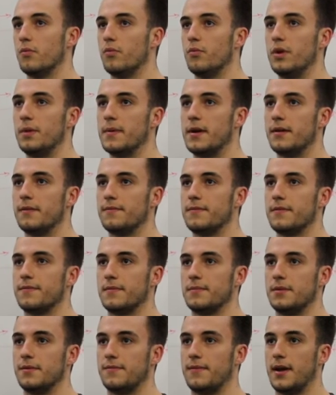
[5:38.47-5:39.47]
we'd benefit
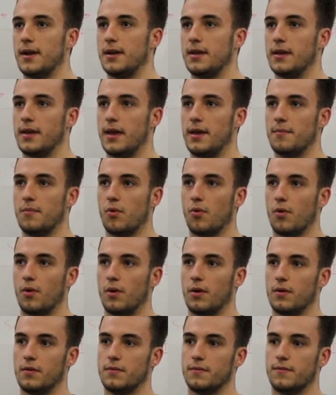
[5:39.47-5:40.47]
from defining a
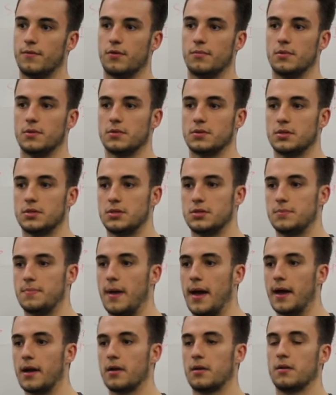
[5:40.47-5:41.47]
more formal
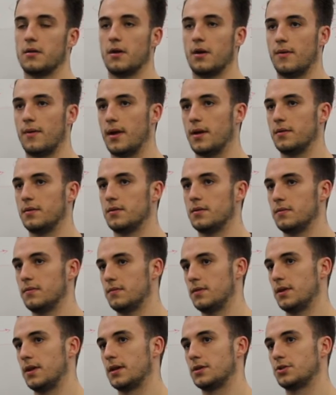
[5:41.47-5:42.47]
spec around
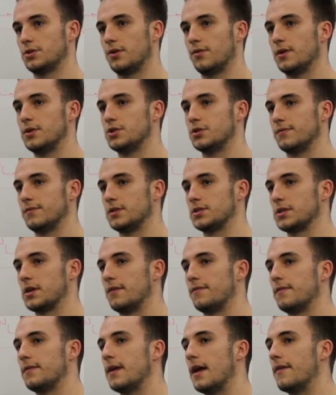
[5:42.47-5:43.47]
the next generation of
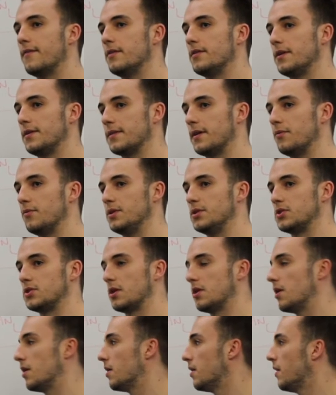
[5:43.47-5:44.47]
discovery. Everything that we
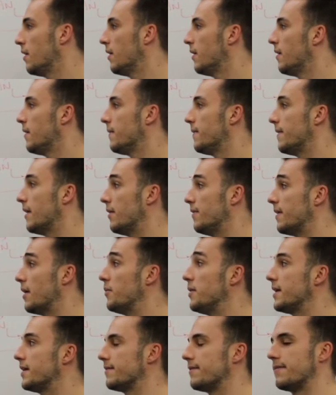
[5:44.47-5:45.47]
saw, that
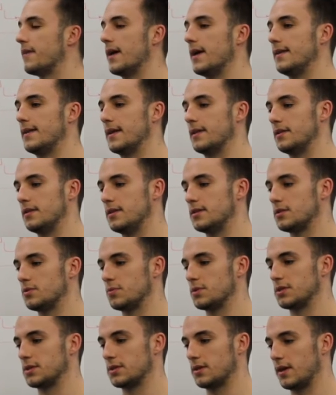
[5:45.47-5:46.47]
we could find at least,
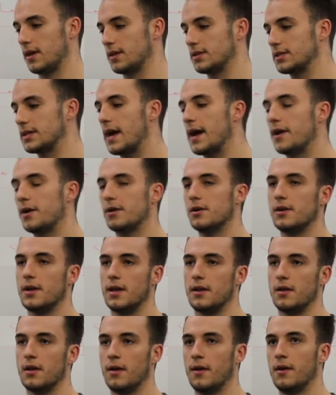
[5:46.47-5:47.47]
was like scattered
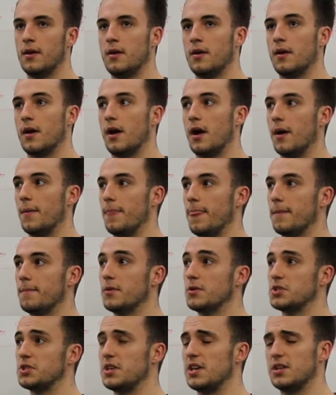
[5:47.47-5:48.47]
and
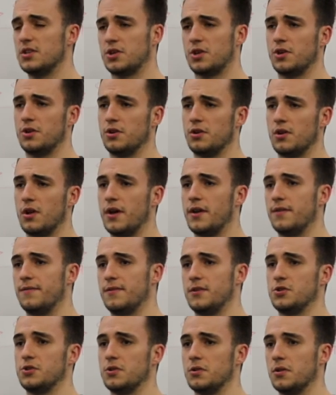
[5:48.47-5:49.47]
mostly internal,
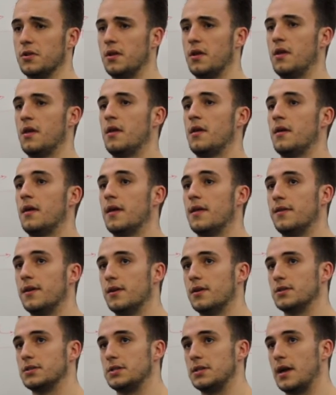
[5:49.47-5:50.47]
unofficial.
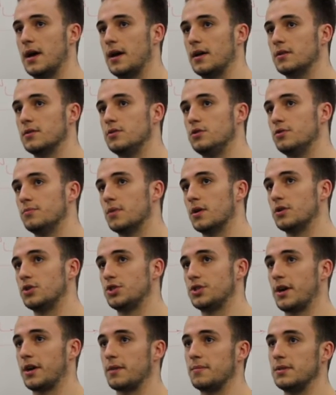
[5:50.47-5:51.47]
There's not too
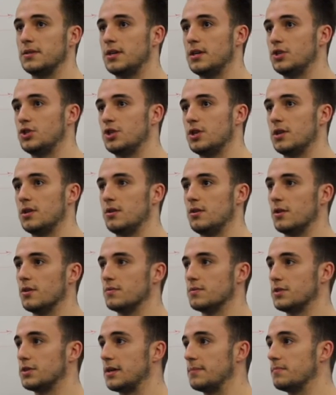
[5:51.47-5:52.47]
much documentation.
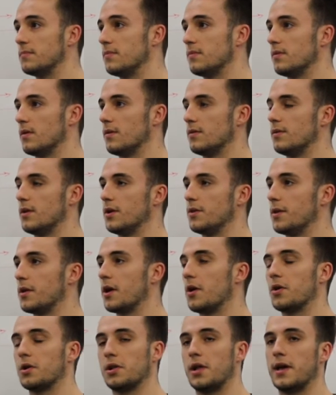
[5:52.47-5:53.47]
The
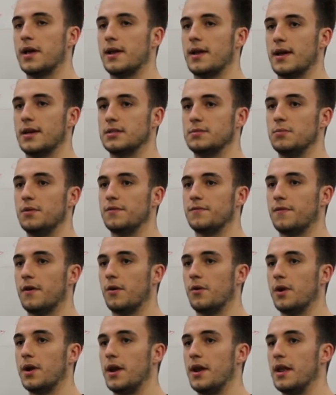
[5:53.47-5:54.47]
Go client has moved
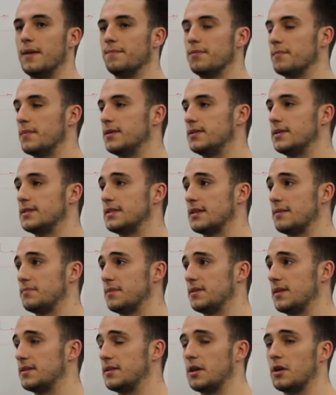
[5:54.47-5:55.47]
forward and implemented
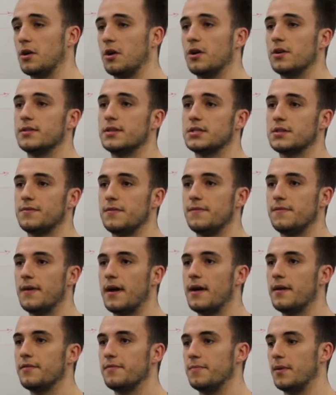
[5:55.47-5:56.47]
something that they call
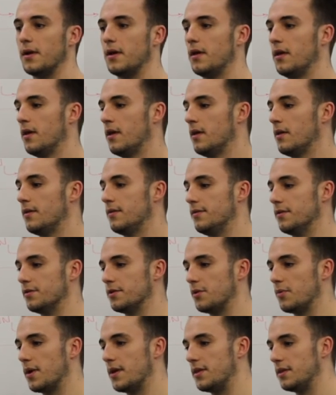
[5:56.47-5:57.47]
DiskV5, but the
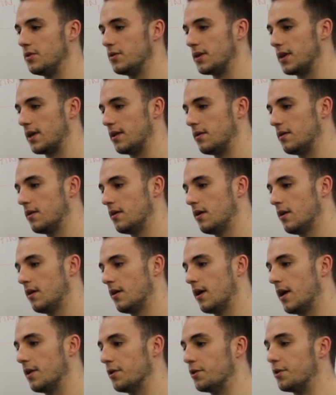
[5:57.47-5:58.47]
only way that you can
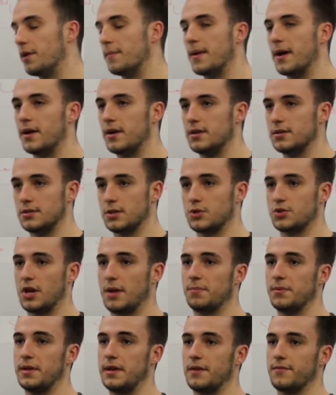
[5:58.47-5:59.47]
learn about it is
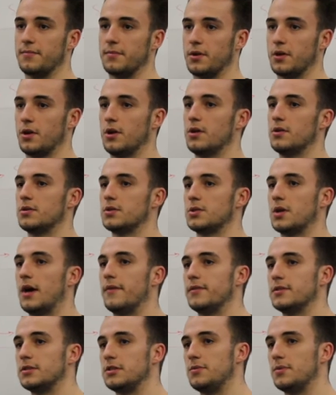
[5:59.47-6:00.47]
extrapolating from the code. So
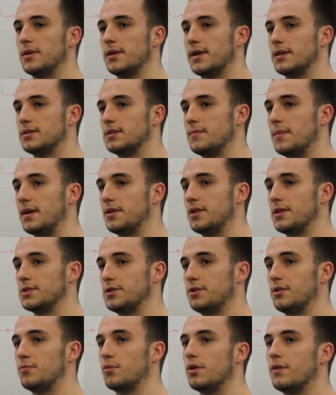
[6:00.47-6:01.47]
obviously we'd like to make things
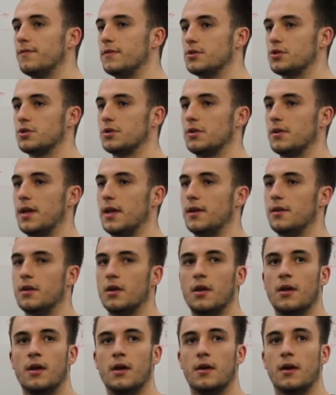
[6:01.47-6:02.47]
a little more official and
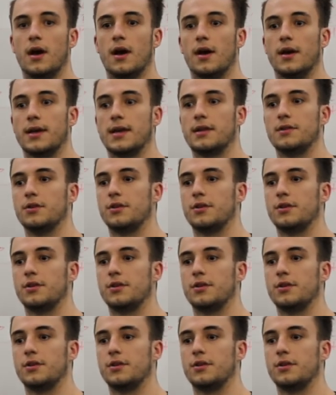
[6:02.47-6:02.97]
get